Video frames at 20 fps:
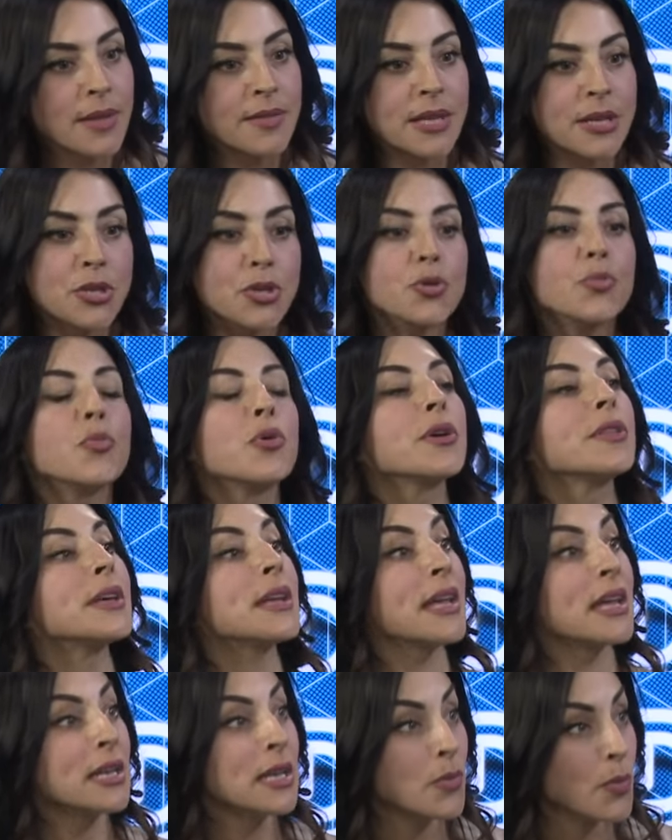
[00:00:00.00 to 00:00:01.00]
then you more
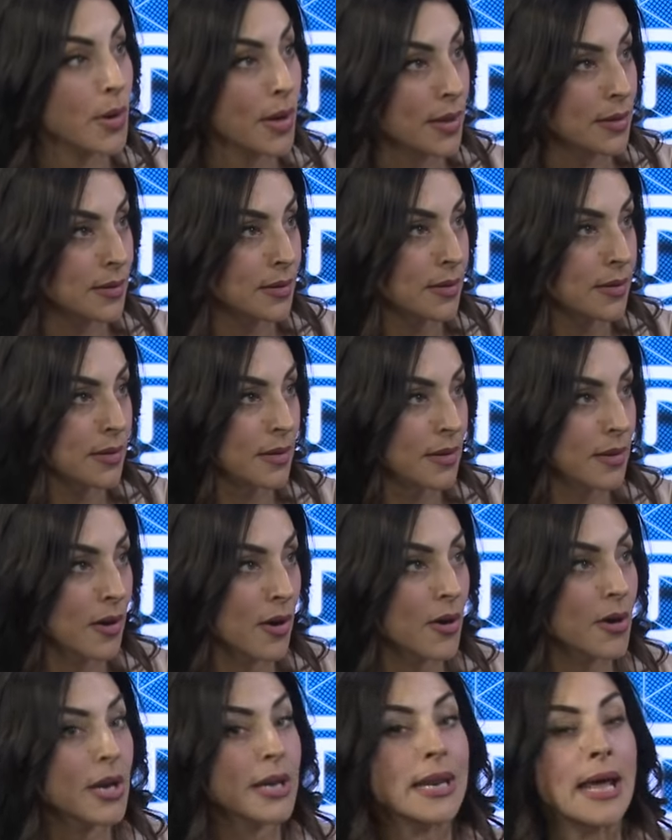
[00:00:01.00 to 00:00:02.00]
than anyone
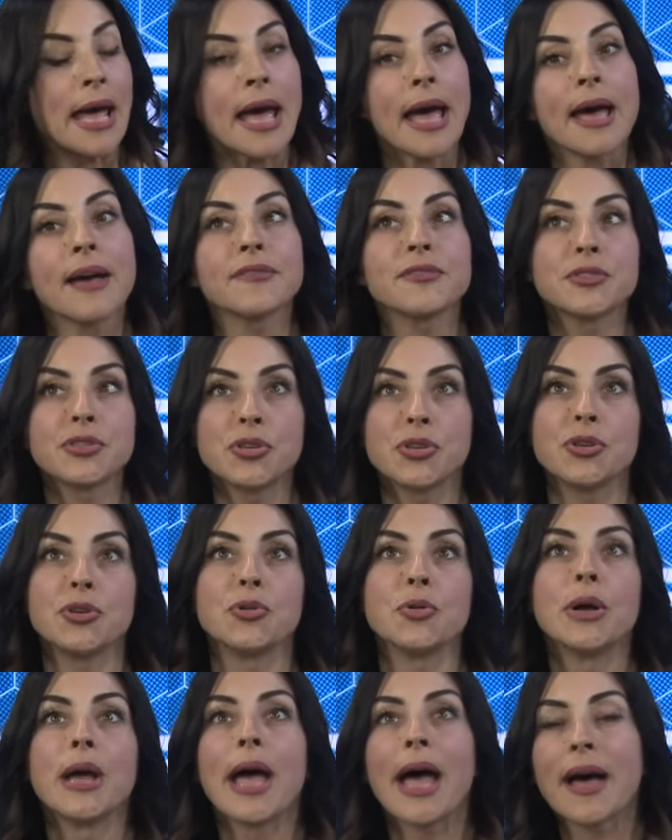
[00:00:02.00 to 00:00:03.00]
are going to